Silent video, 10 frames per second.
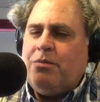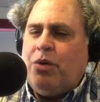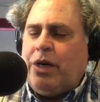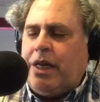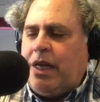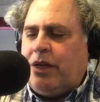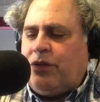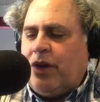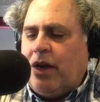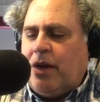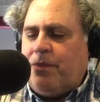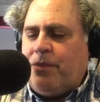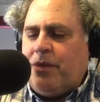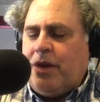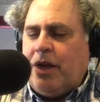putting it,
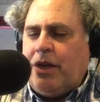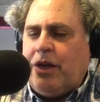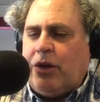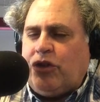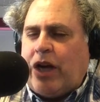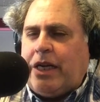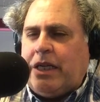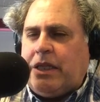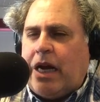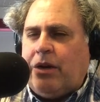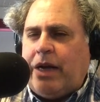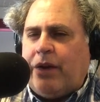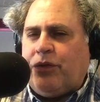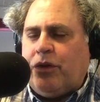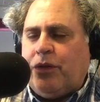shutting it down
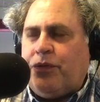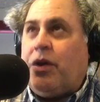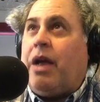after